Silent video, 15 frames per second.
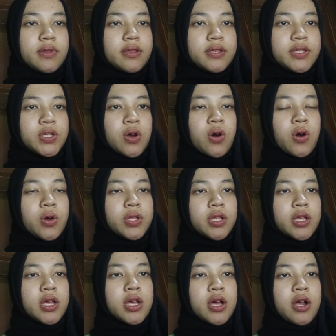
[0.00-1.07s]
So
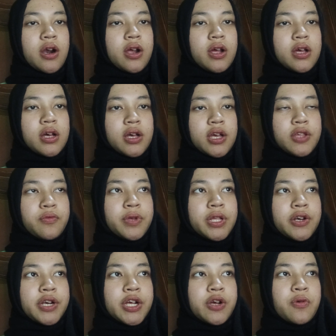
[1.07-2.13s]
it
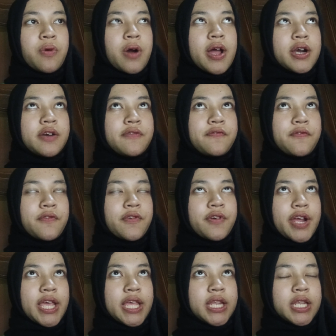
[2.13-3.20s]
will require
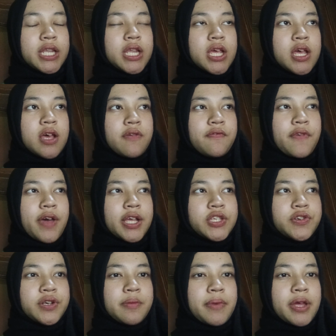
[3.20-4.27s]
foreign
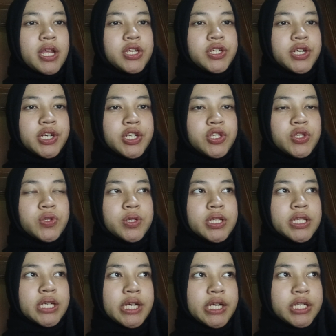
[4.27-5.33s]
factory managers to
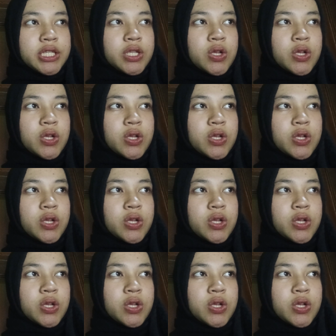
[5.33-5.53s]
learn